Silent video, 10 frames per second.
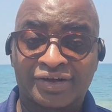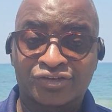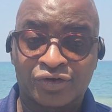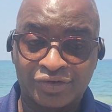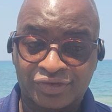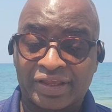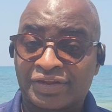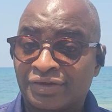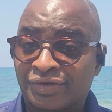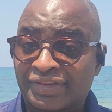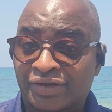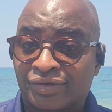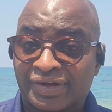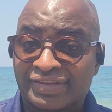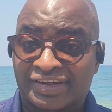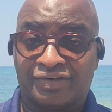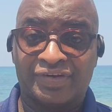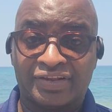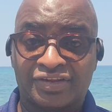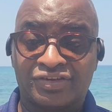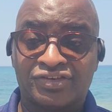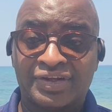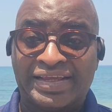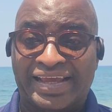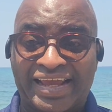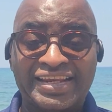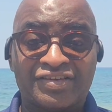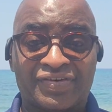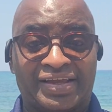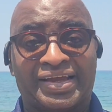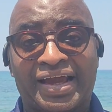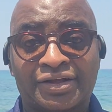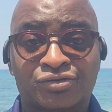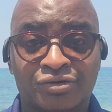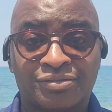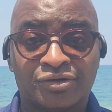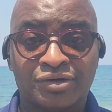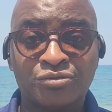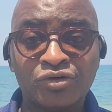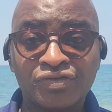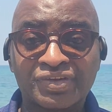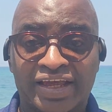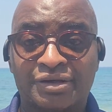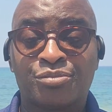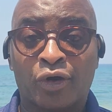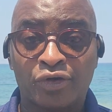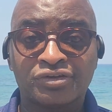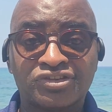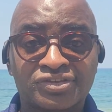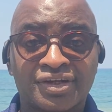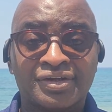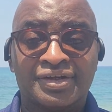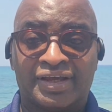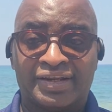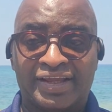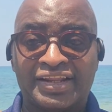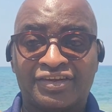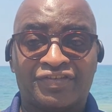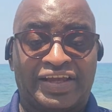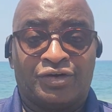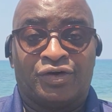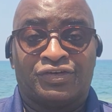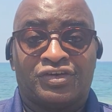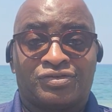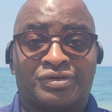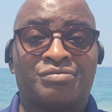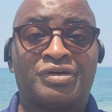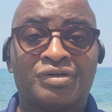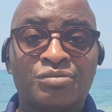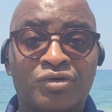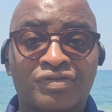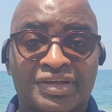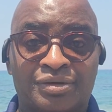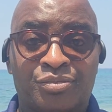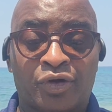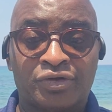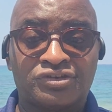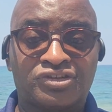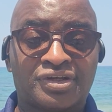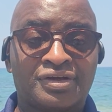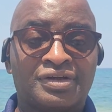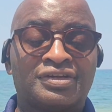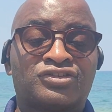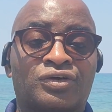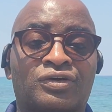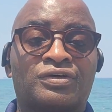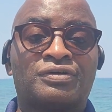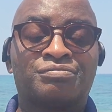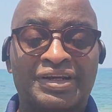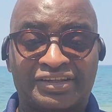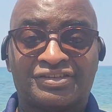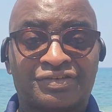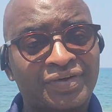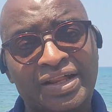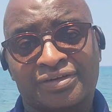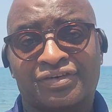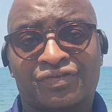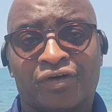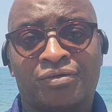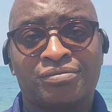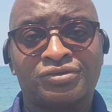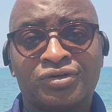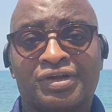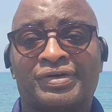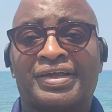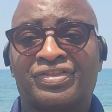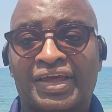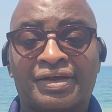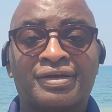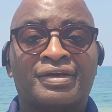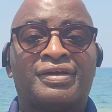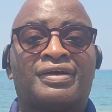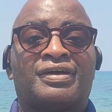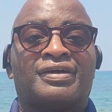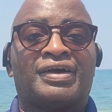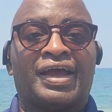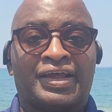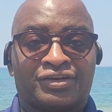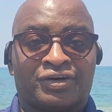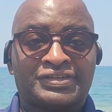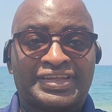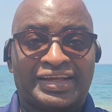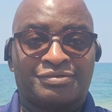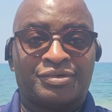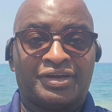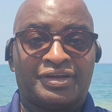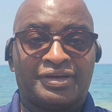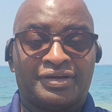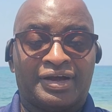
so you think you can take advantage, any fake accounts will be removed and purged, and any fake orders will be removed and purged. So please fill out the form, do the right thing, and contact me,